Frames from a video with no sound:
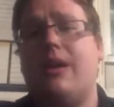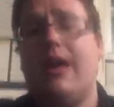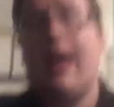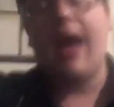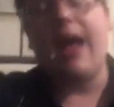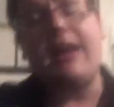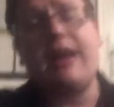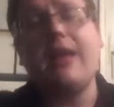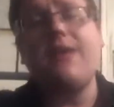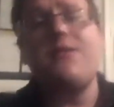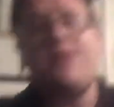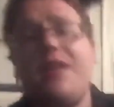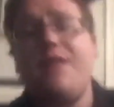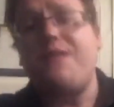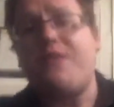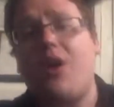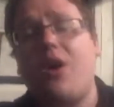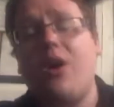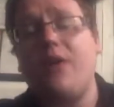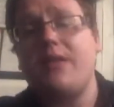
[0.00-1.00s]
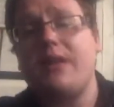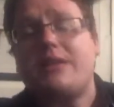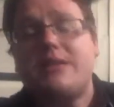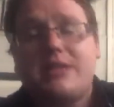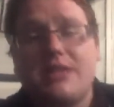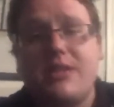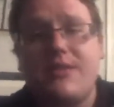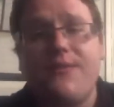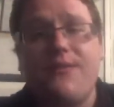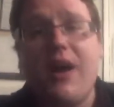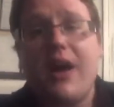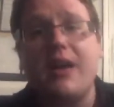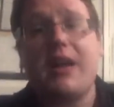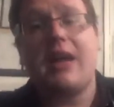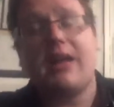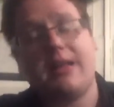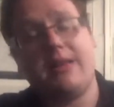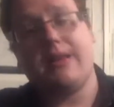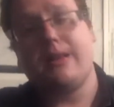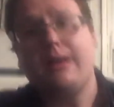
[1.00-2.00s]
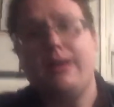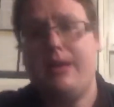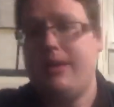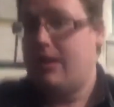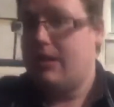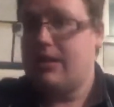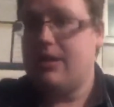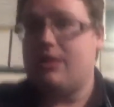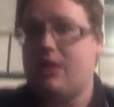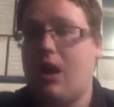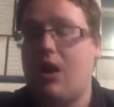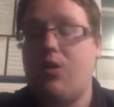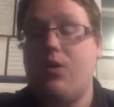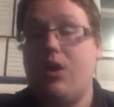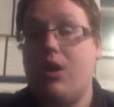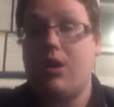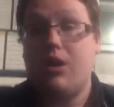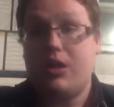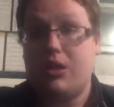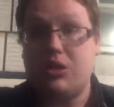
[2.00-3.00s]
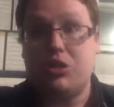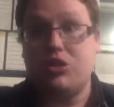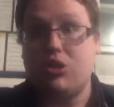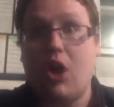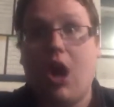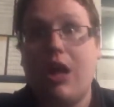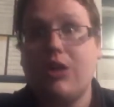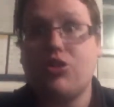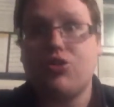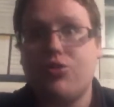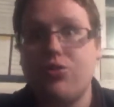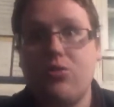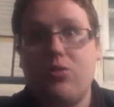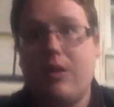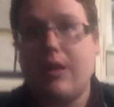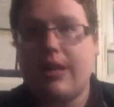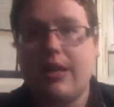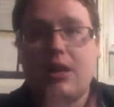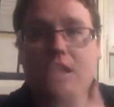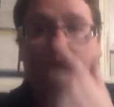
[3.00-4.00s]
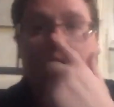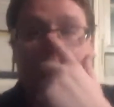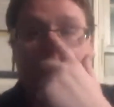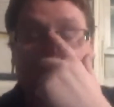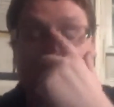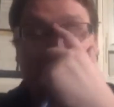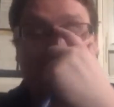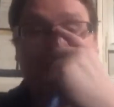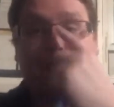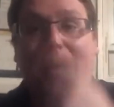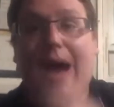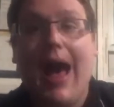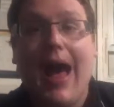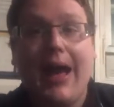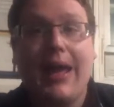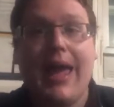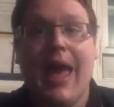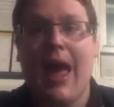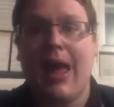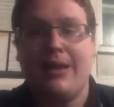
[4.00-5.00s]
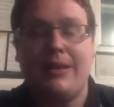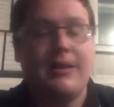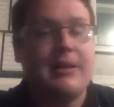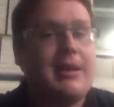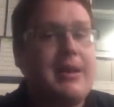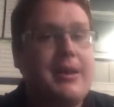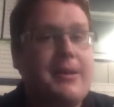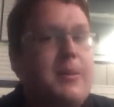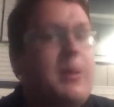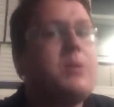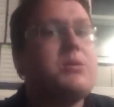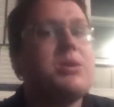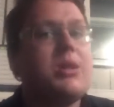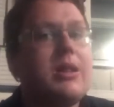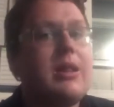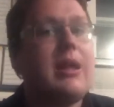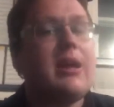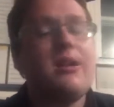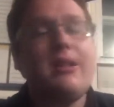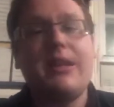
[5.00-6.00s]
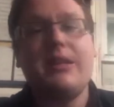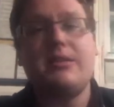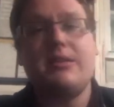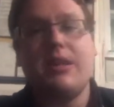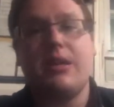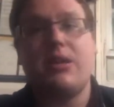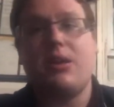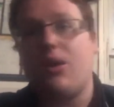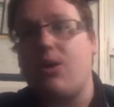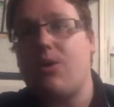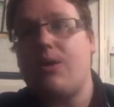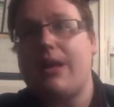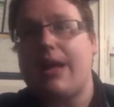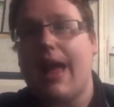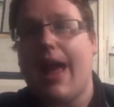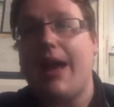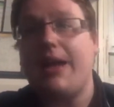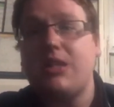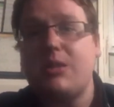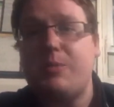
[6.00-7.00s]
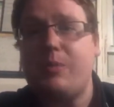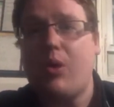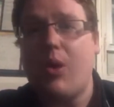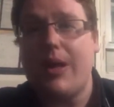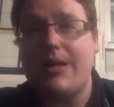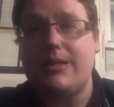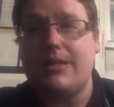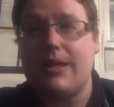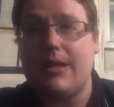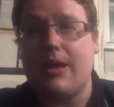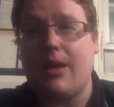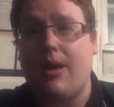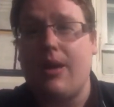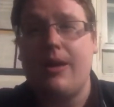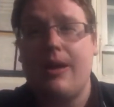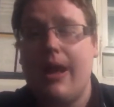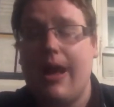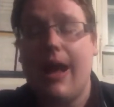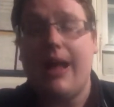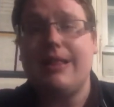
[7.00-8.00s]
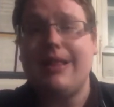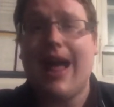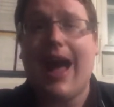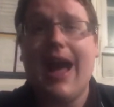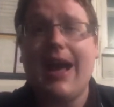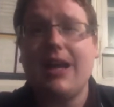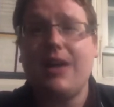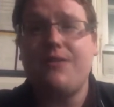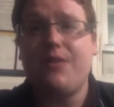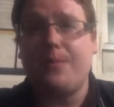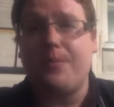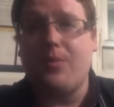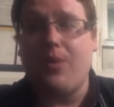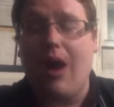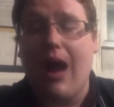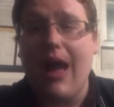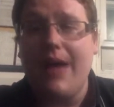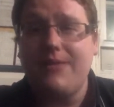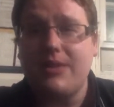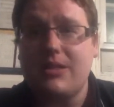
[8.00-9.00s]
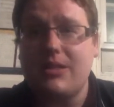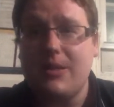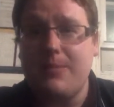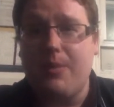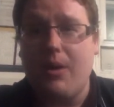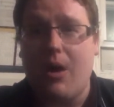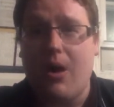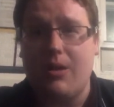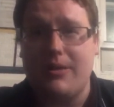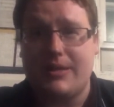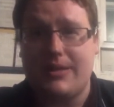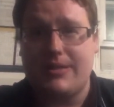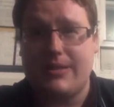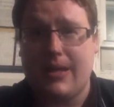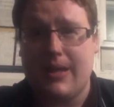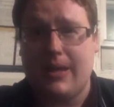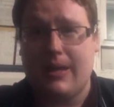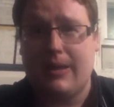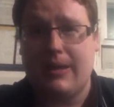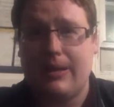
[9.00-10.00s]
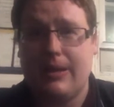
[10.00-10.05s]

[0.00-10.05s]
And even if all this is fucking, you know, not true that he got into the back end, there's clearly security exploits here, a lack of a privacy policy.